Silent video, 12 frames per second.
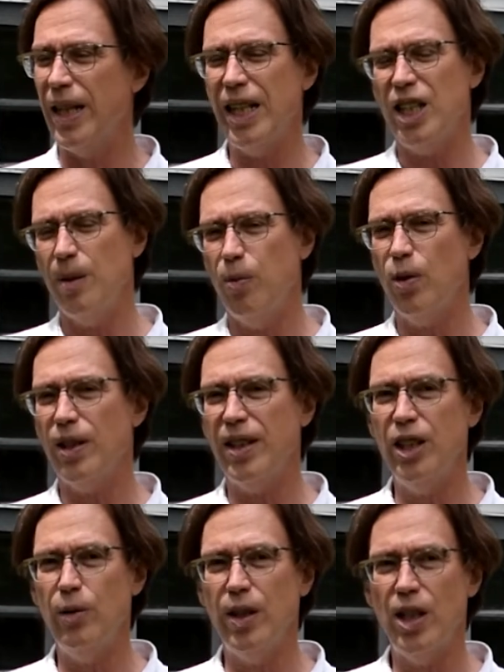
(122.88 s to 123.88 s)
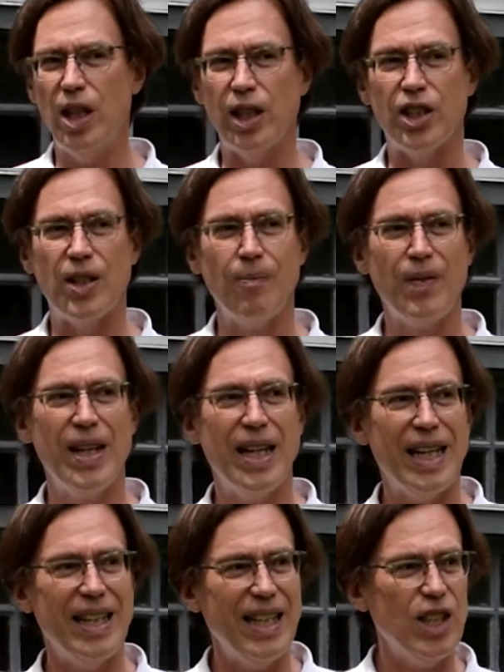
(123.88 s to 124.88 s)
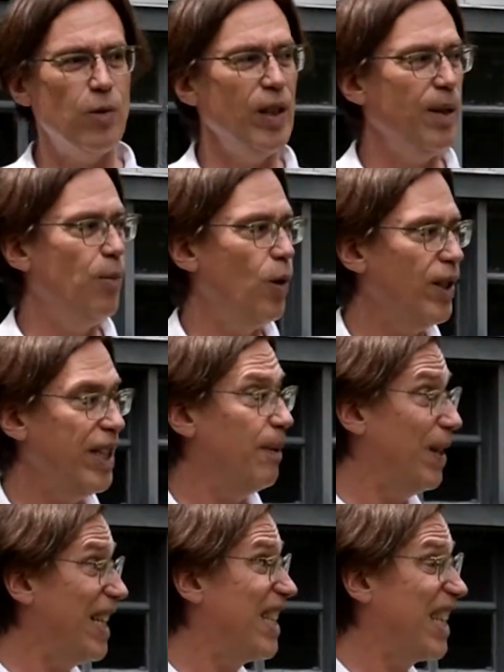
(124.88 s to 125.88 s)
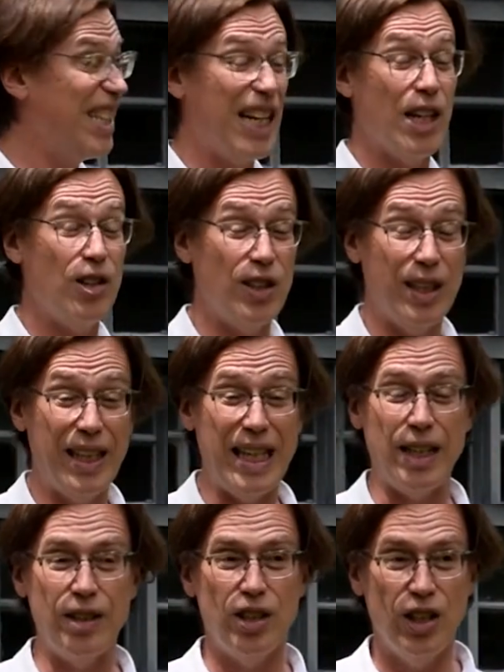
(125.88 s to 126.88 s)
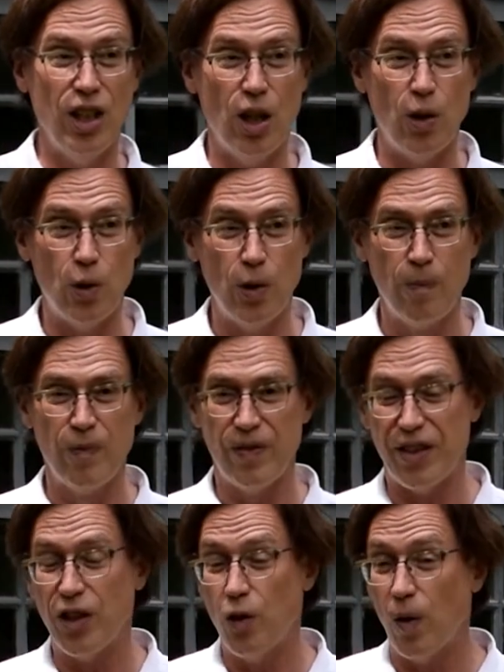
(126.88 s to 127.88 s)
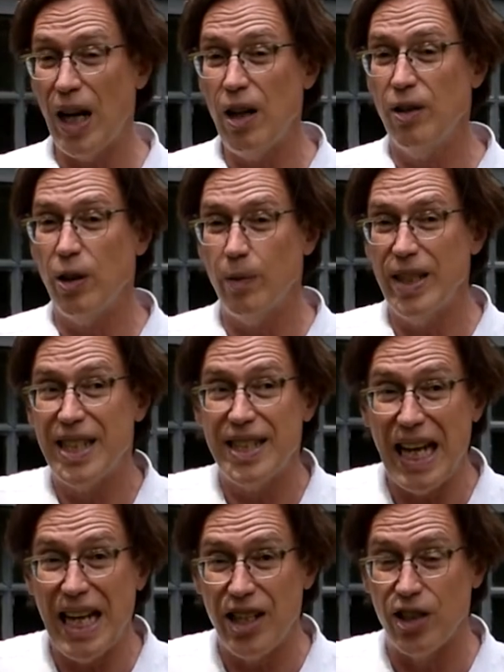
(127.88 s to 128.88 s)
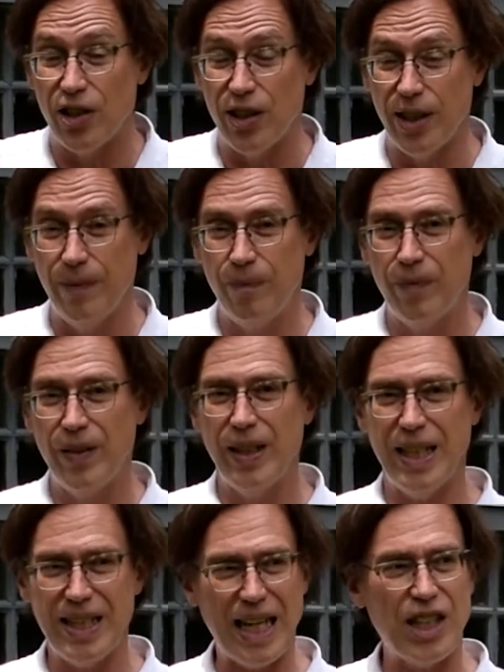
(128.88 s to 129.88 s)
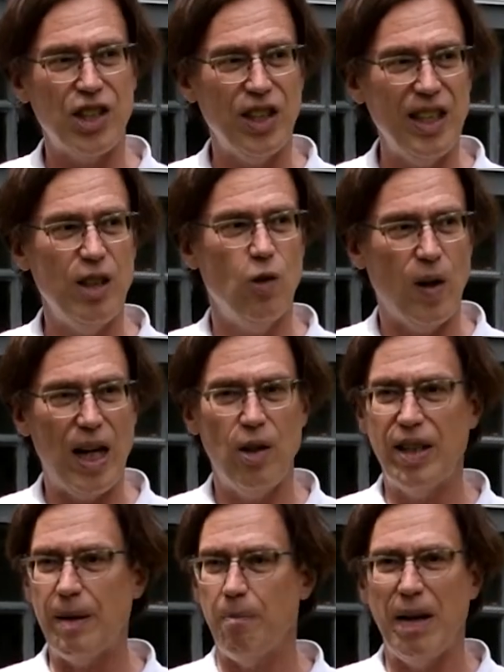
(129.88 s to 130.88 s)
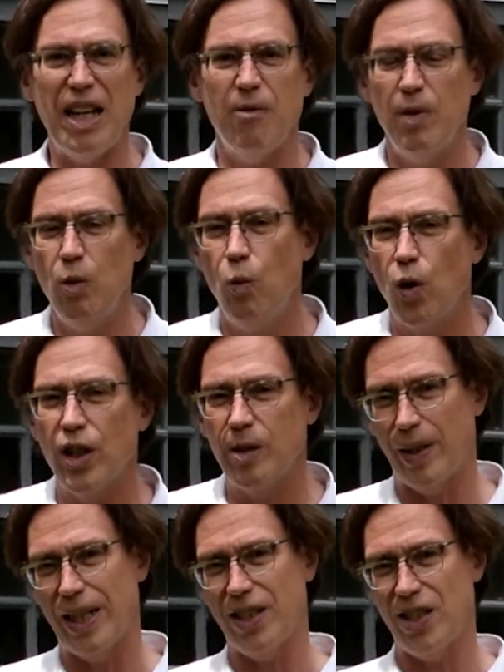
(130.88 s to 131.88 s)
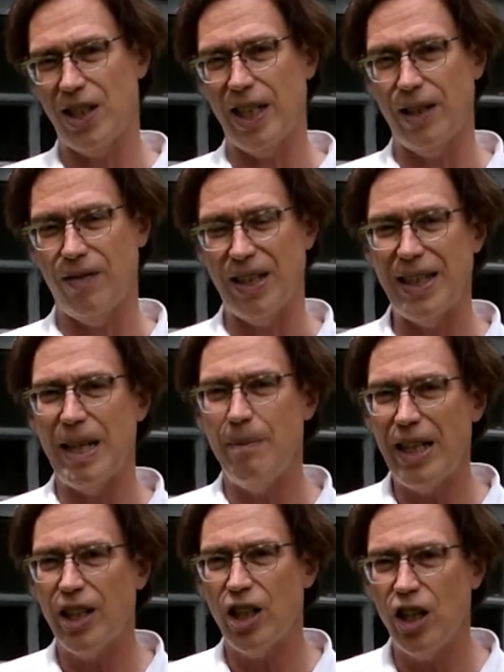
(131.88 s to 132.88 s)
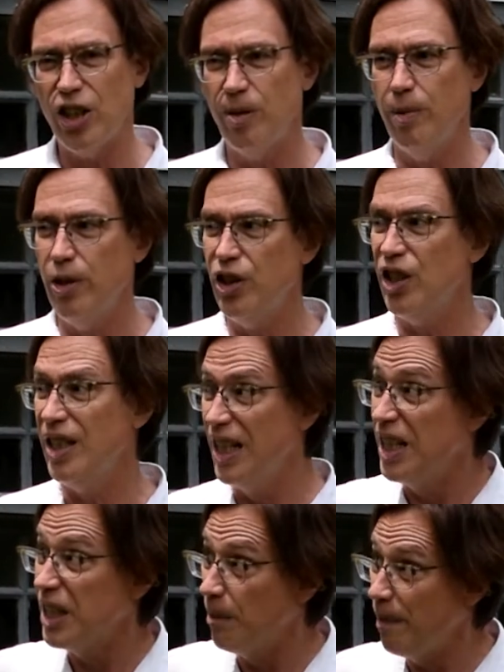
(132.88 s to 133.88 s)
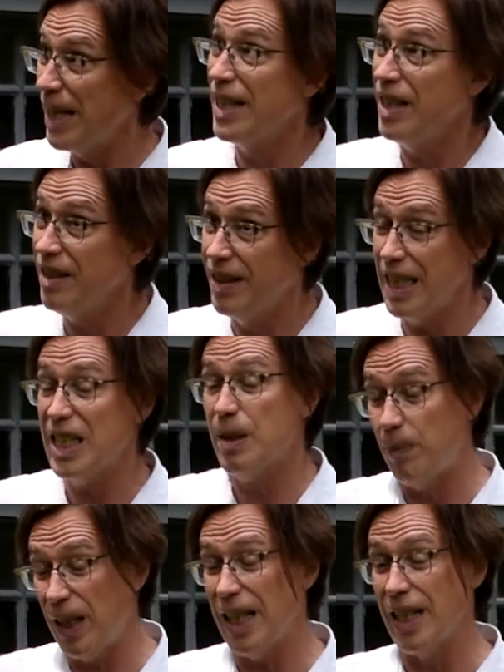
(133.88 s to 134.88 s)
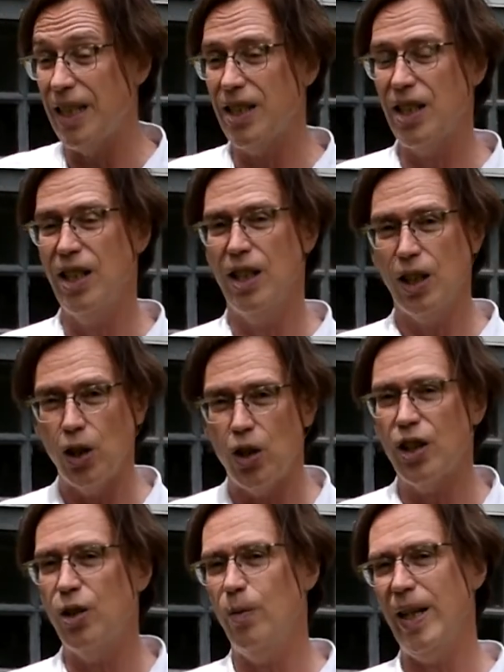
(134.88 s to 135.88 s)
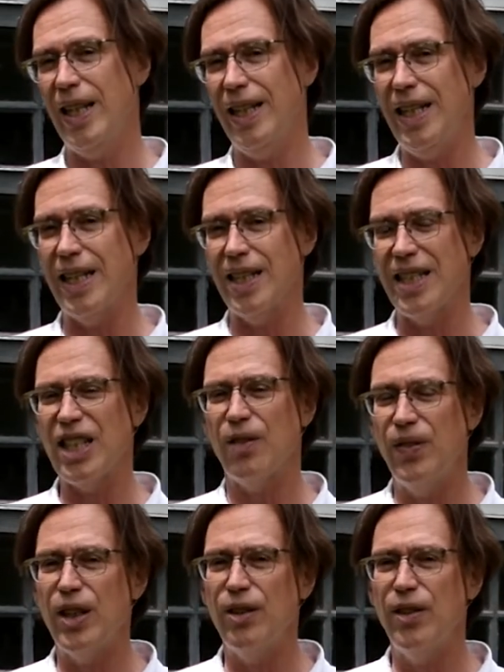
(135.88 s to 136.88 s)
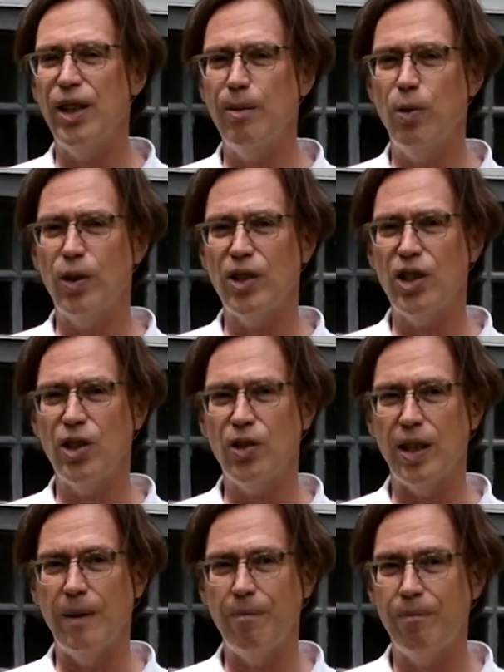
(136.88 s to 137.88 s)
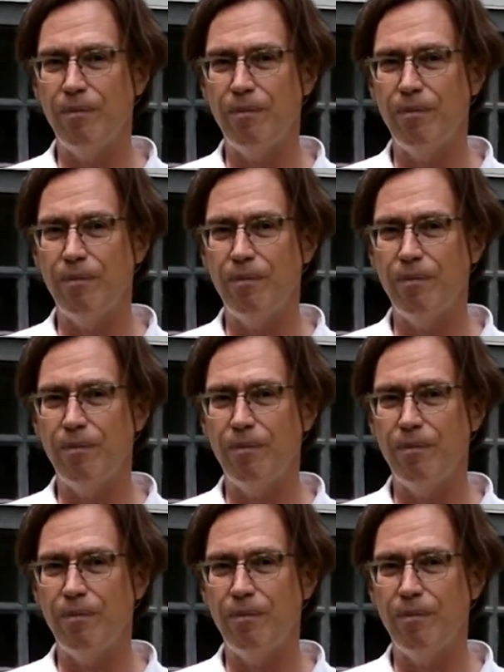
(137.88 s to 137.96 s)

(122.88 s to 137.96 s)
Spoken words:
And it's an important thing to acknowledge. And I think it's really important in a place like Niagara-on-the-Lake to know that the ground that we stand on is actually ground that may have been worked by a slave, that they made a contribution to making this place look the way it is. That's a very, very important story.